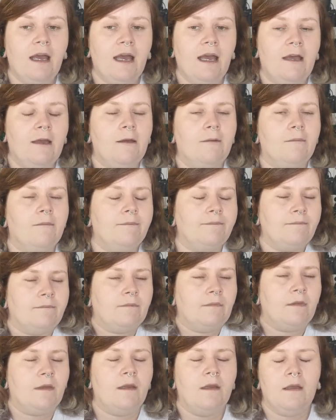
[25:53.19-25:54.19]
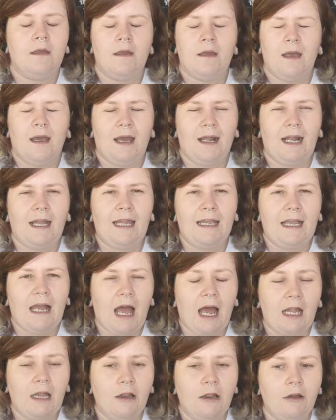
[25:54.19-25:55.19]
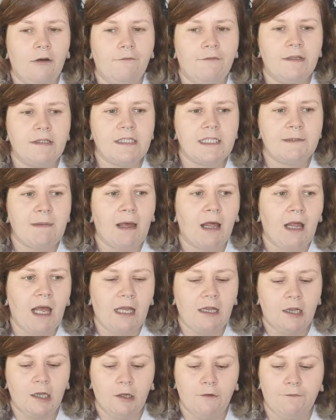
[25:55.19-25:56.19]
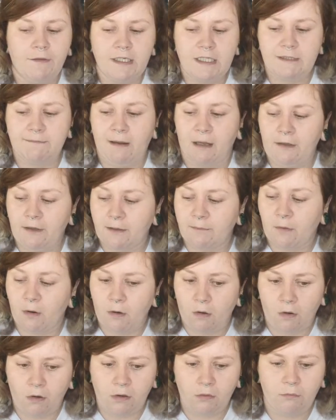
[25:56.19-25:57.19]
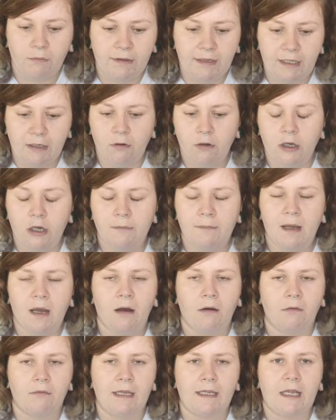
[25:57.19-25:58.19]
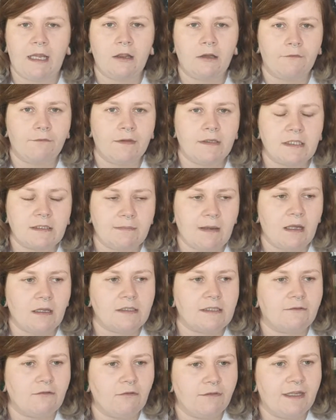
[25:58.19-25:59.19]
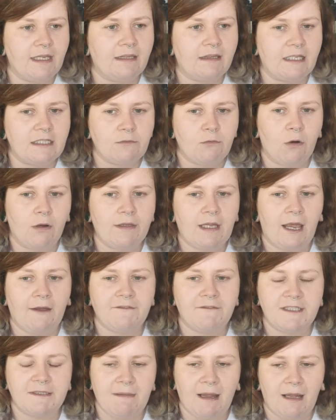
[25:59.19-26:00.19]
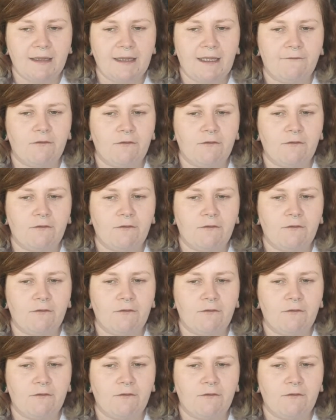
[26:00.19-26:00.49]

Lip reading: And I love the smell. I love the smell of them all when they all come out. Like, I love the smells. I don't think there's one that I've smelt and